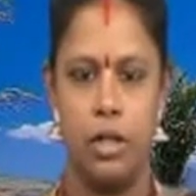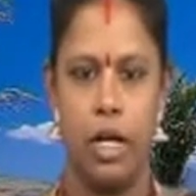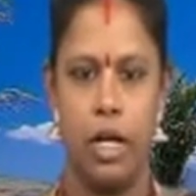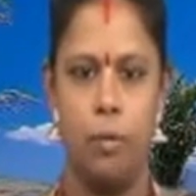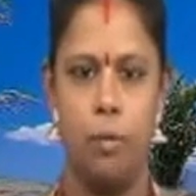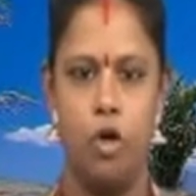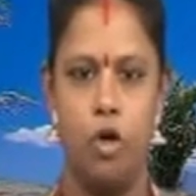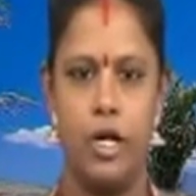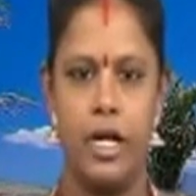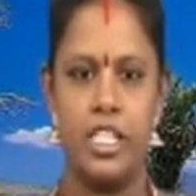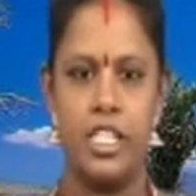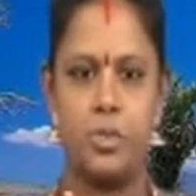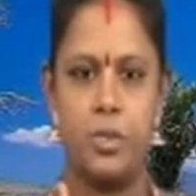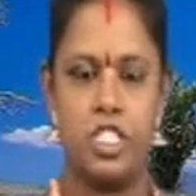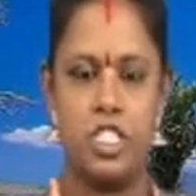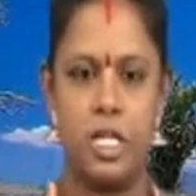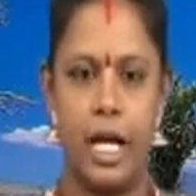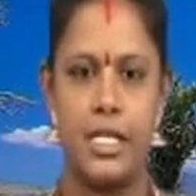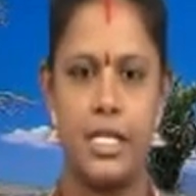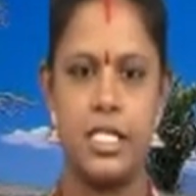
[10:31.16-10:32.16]
A book has
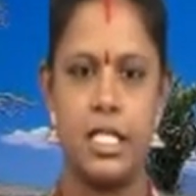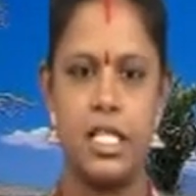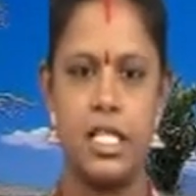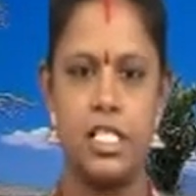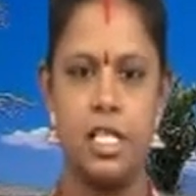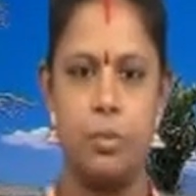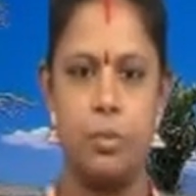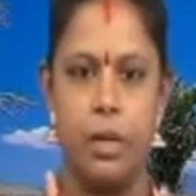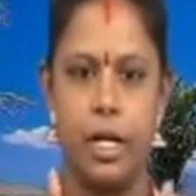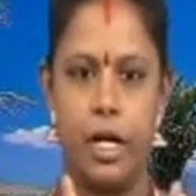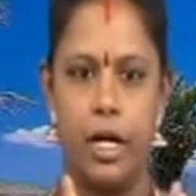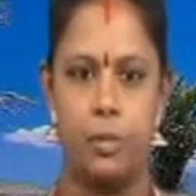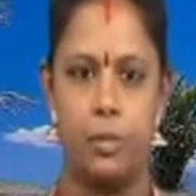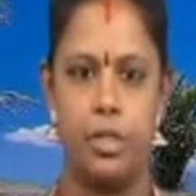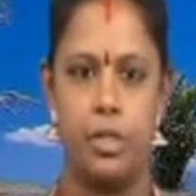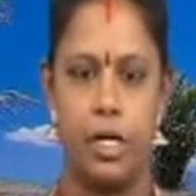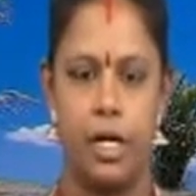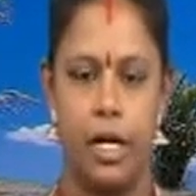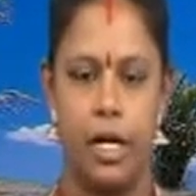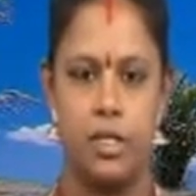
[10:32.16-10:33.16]
been translated by
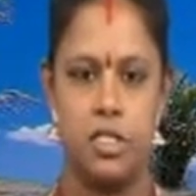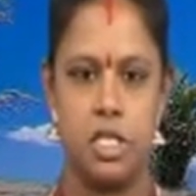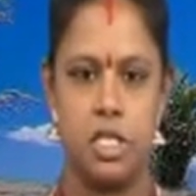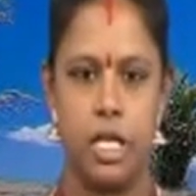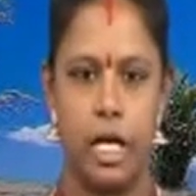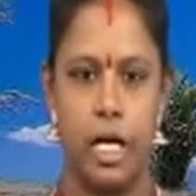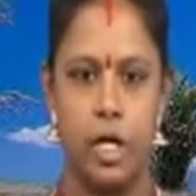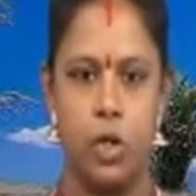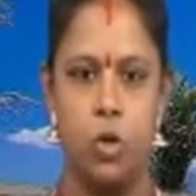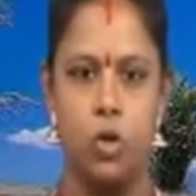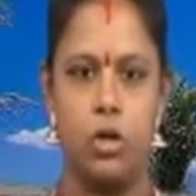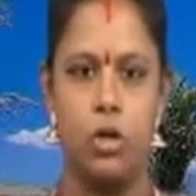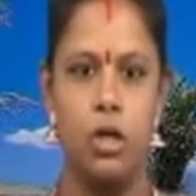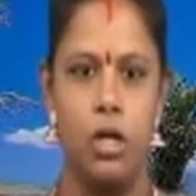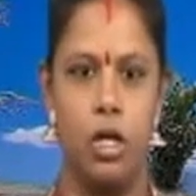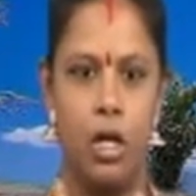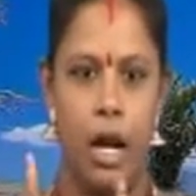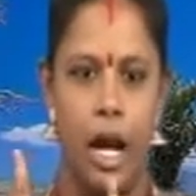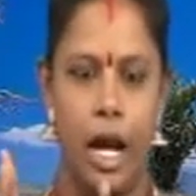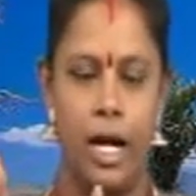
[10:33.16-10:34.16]
Rabindranath Tagore
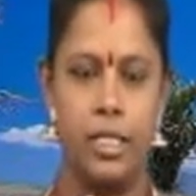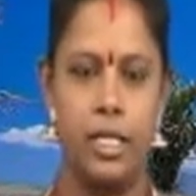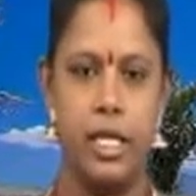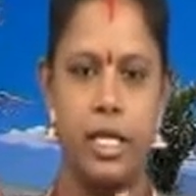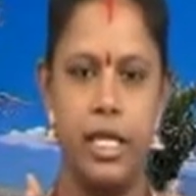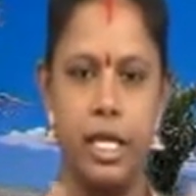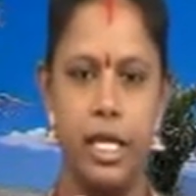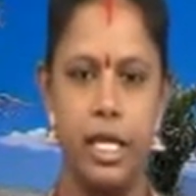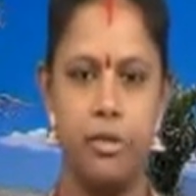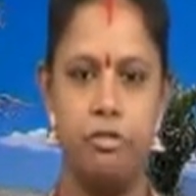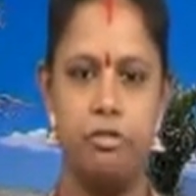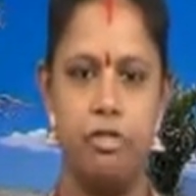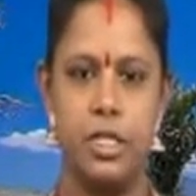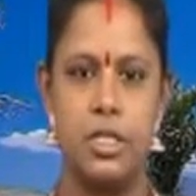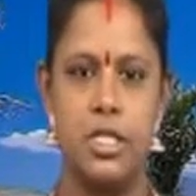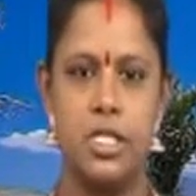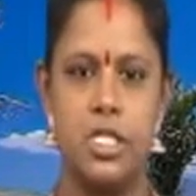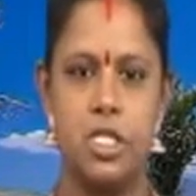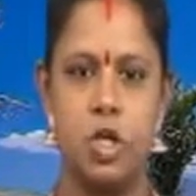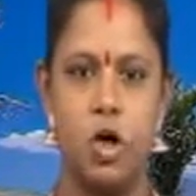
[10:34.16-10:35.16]
and the year
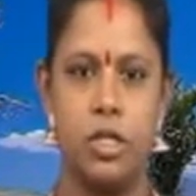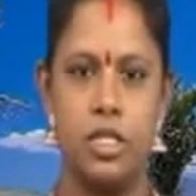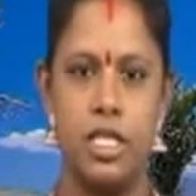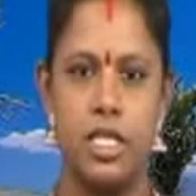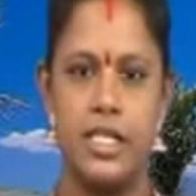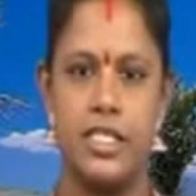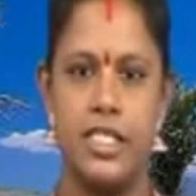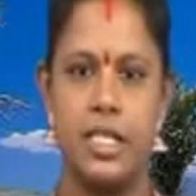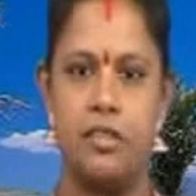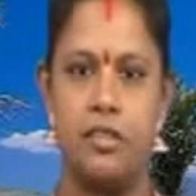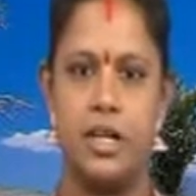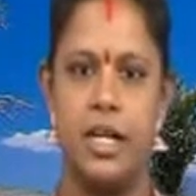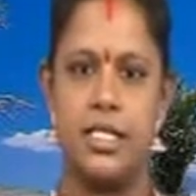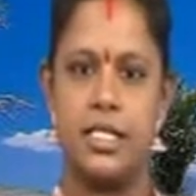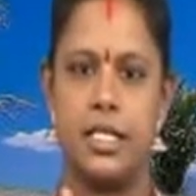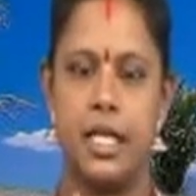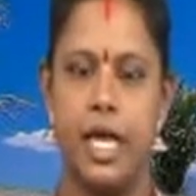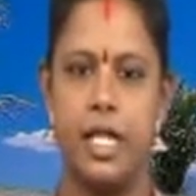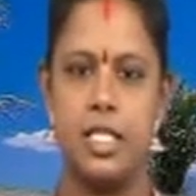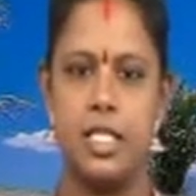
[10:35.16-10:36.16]
for this author is given
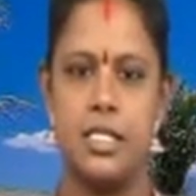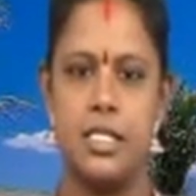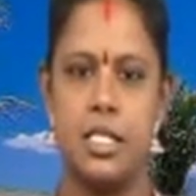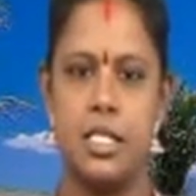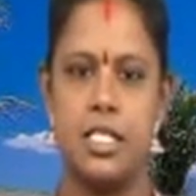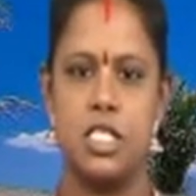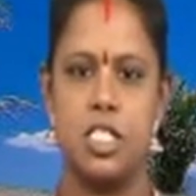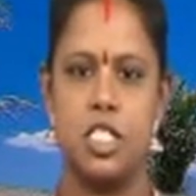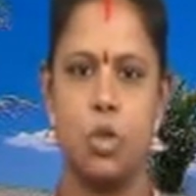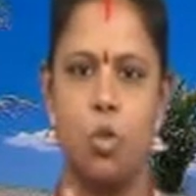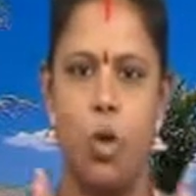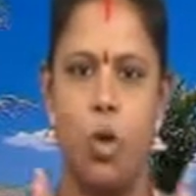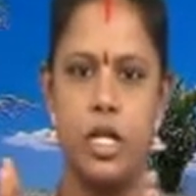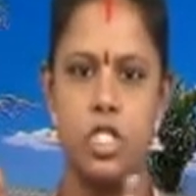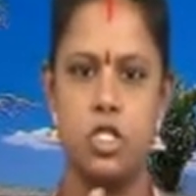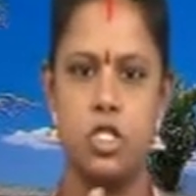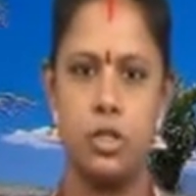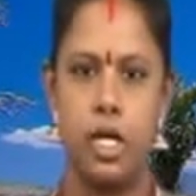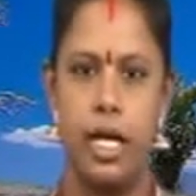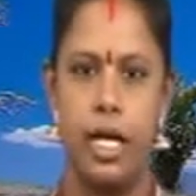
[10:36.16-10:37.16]
as
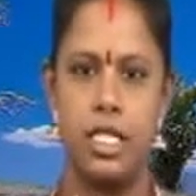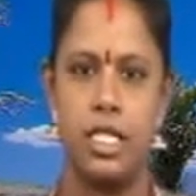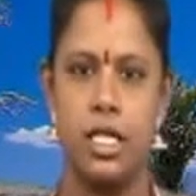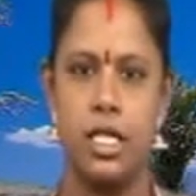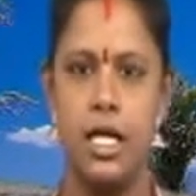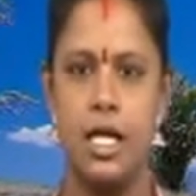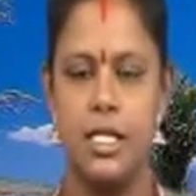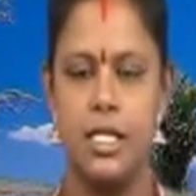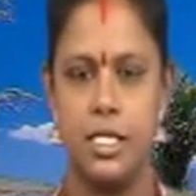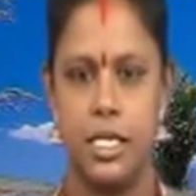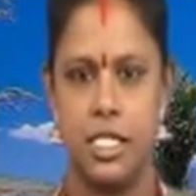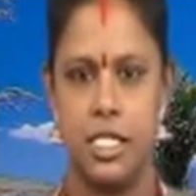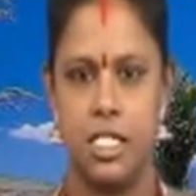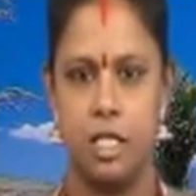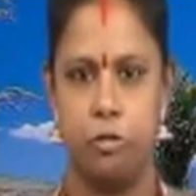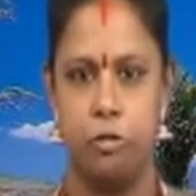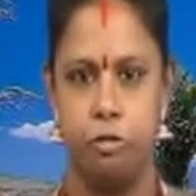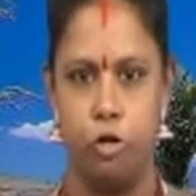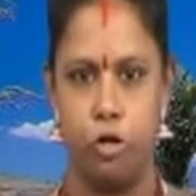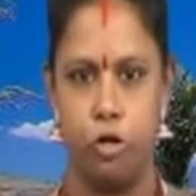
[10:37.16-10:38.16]
1861 to
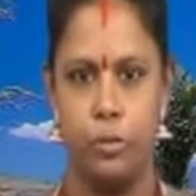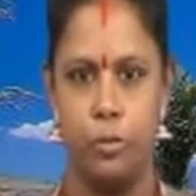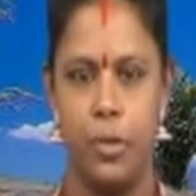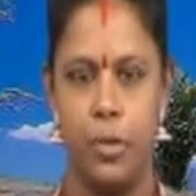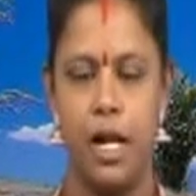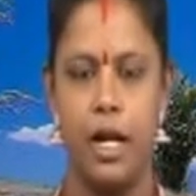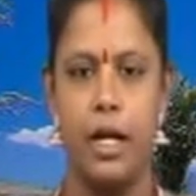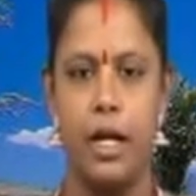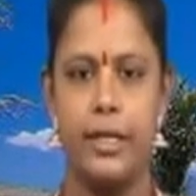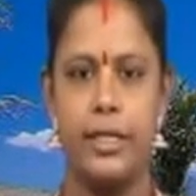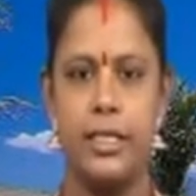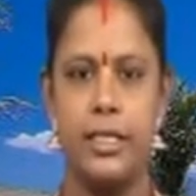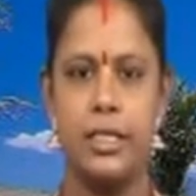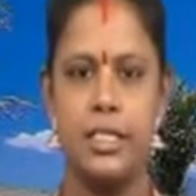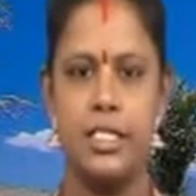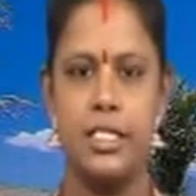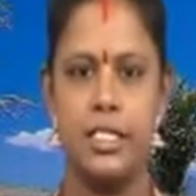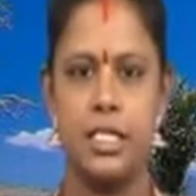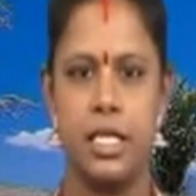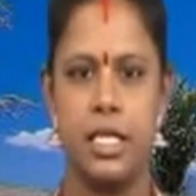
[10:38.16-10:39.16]
1964.
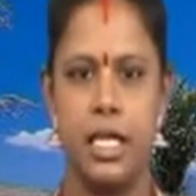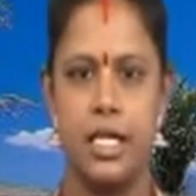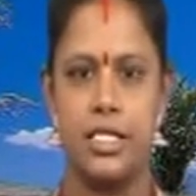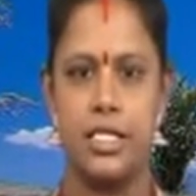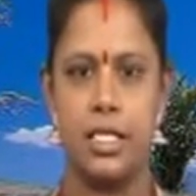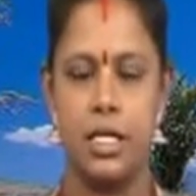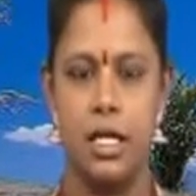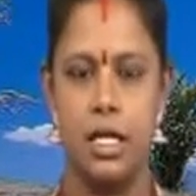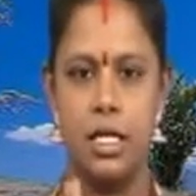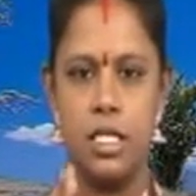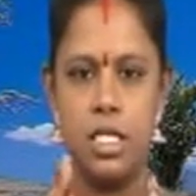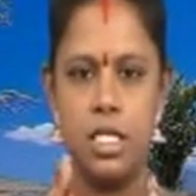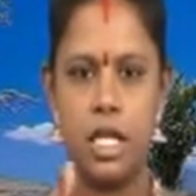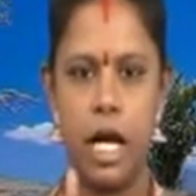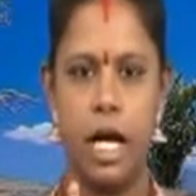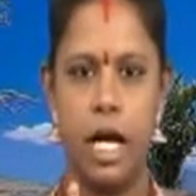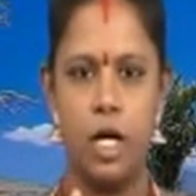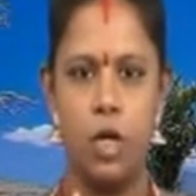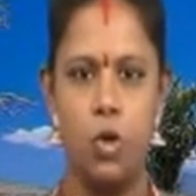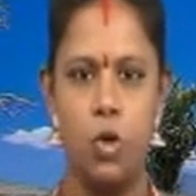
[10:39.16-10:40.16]
In this case,
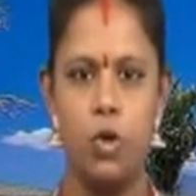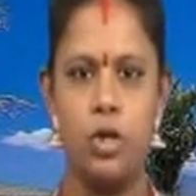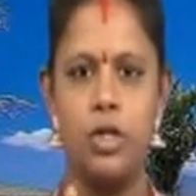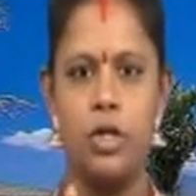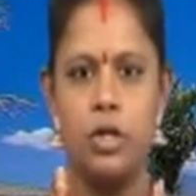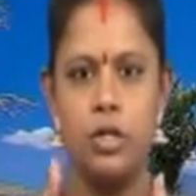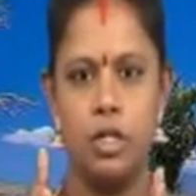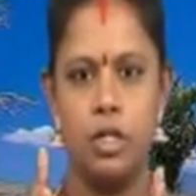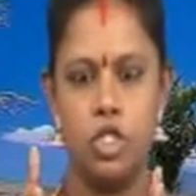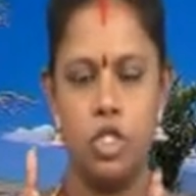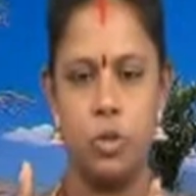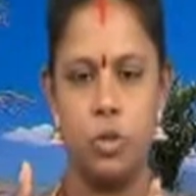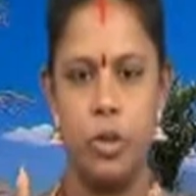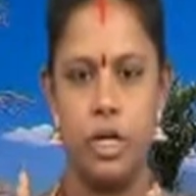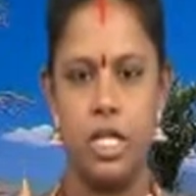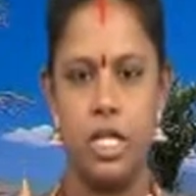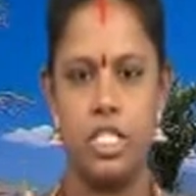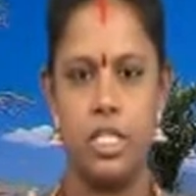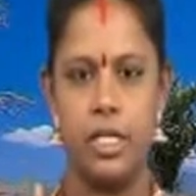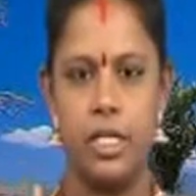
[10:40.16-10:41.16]
Tagore should
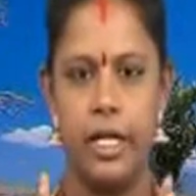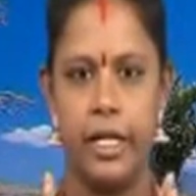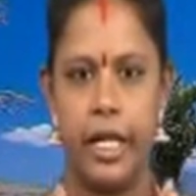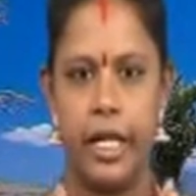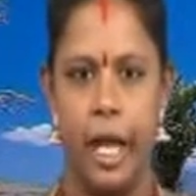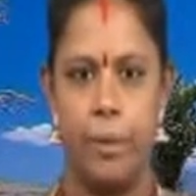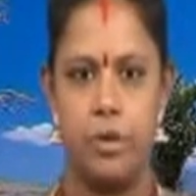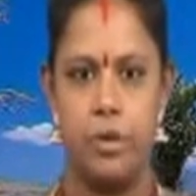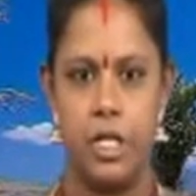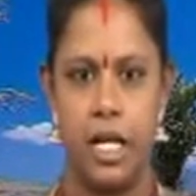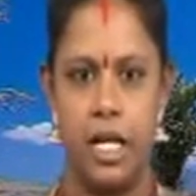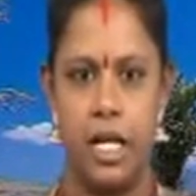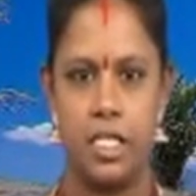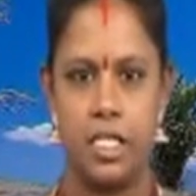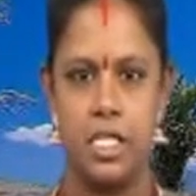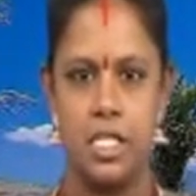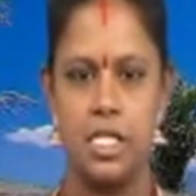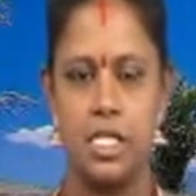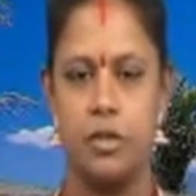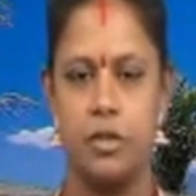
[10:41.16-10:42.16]
be written in capital
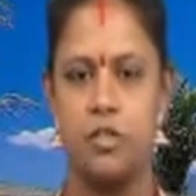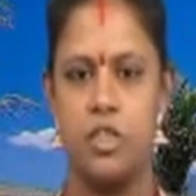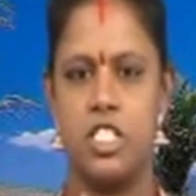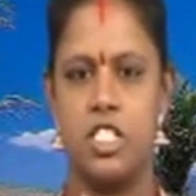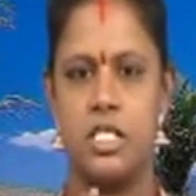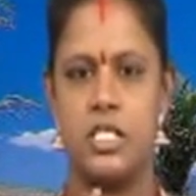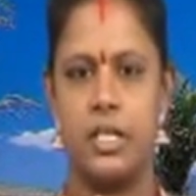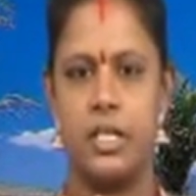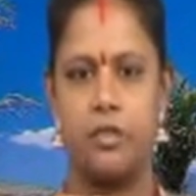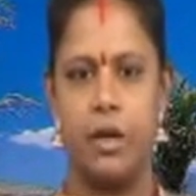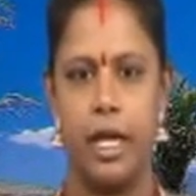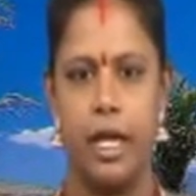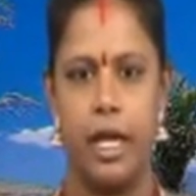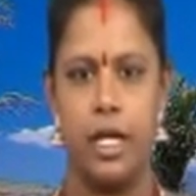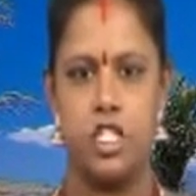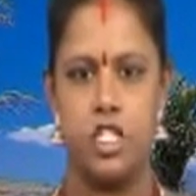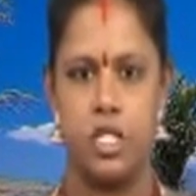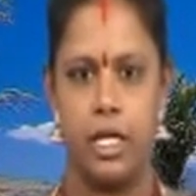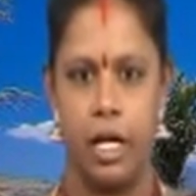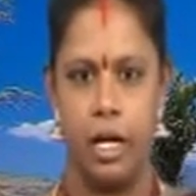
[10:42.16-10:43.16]
letters, which is our
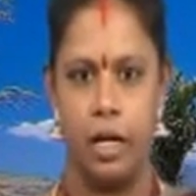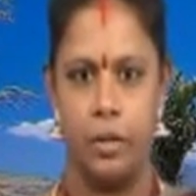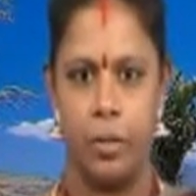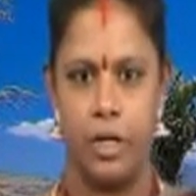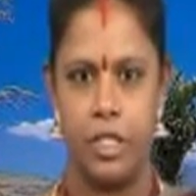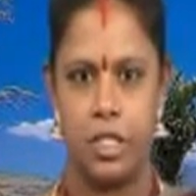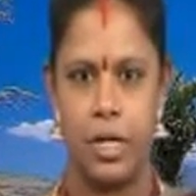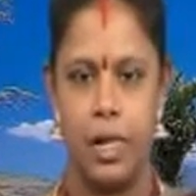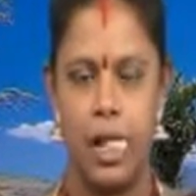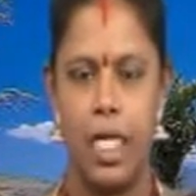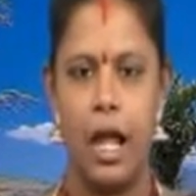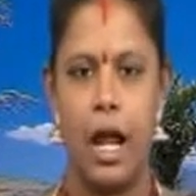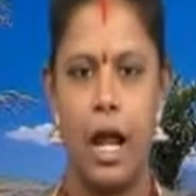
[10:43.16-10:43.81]
entry element,